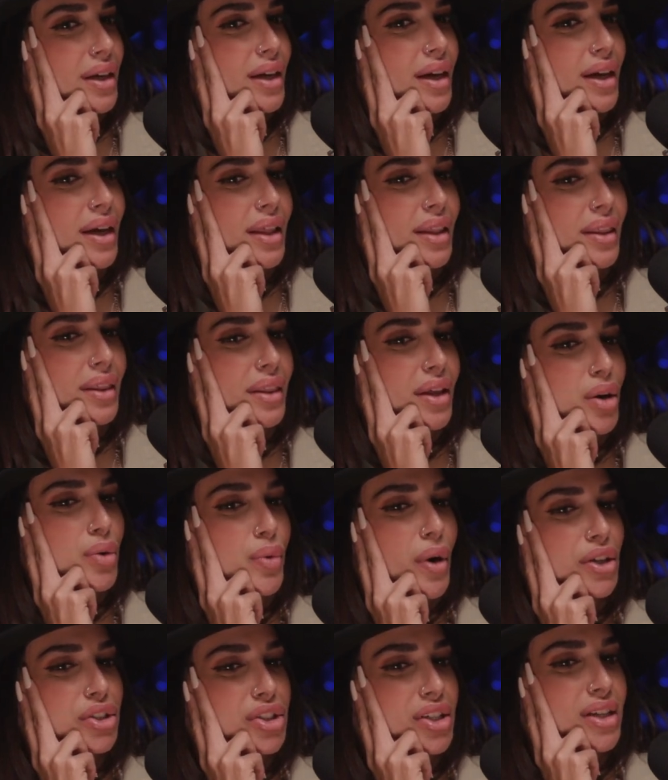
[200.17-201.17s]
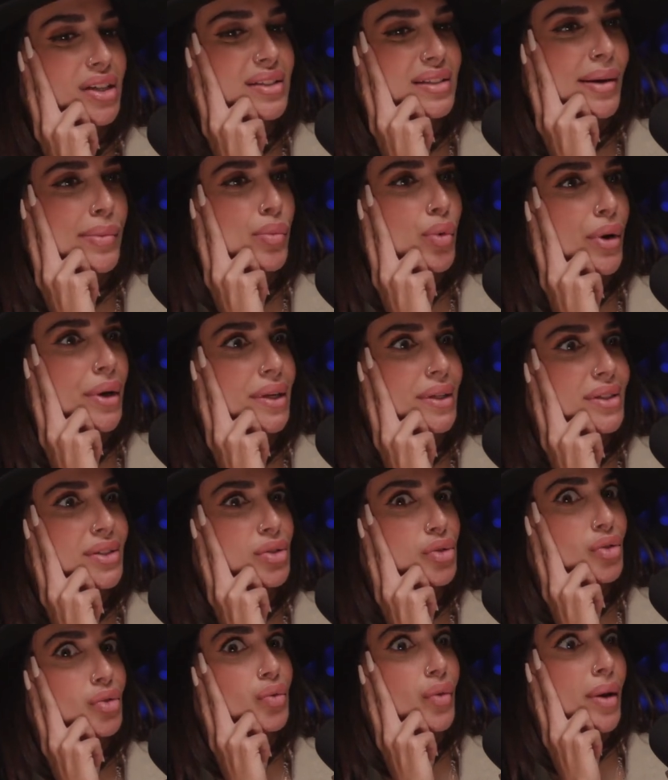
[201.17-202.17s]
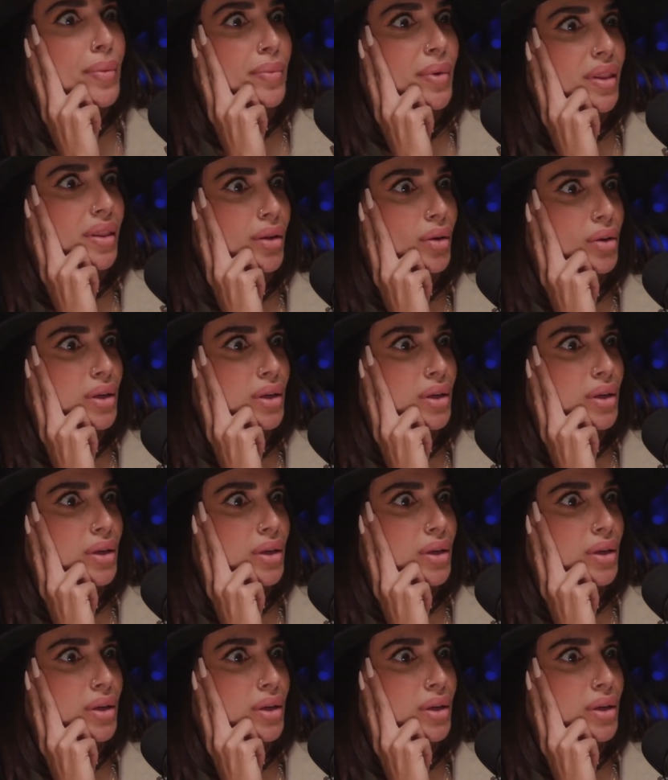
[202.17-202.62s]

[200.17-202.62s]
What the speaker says: And they're watching someone swim in the